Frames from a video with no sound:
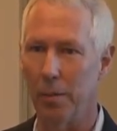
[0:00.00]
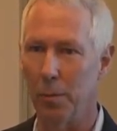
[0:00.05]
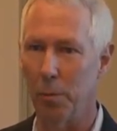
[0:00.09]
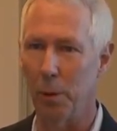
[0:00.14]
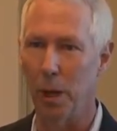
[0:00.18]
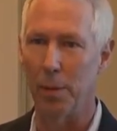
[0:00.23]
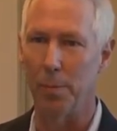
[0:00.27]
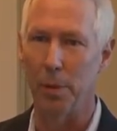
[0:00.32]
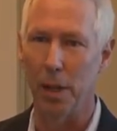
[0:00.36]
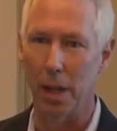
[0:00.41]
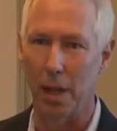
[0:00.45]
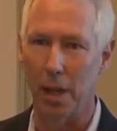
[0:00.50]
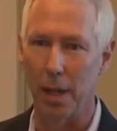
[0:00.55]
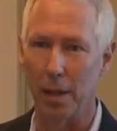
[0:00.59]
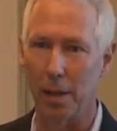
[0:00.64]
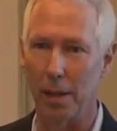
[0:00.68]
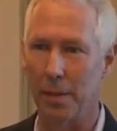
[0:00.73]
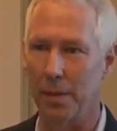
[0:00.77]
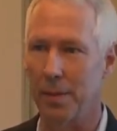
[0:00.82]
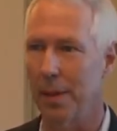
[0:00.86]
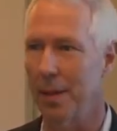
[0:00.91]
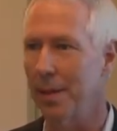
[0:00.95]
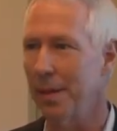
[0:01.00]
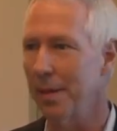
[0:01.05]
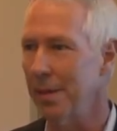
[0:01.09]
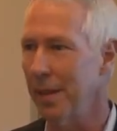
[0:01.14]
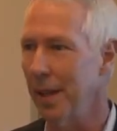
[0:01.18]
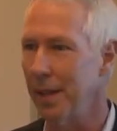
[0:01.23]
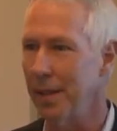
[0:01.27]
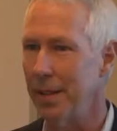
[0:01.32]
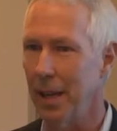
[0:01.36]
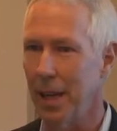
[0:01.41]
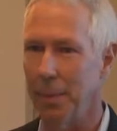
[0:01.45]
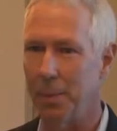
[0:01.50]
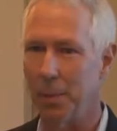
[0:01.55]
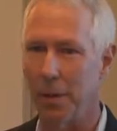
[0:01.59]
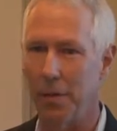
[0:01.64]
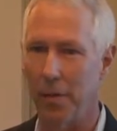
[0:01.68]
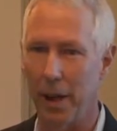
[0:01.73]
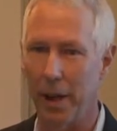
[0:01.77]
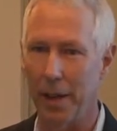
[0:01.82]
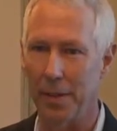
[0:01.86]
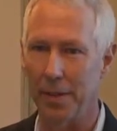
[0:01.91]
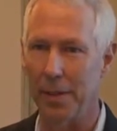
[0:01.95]
web logs, set-top
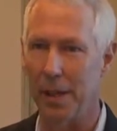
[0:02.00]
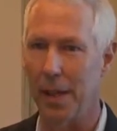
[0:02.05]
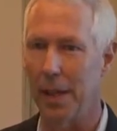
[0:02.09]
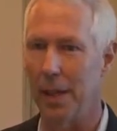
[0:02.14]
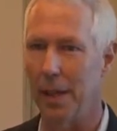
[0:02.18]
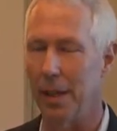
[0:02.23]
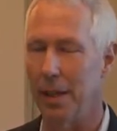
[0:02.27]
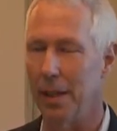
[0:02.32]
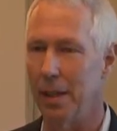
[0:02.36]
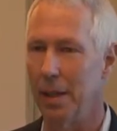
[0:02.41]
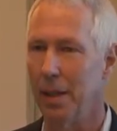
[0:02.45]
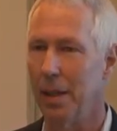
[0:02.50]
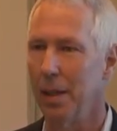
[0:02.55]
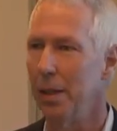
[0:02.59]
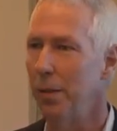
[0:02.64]
device data,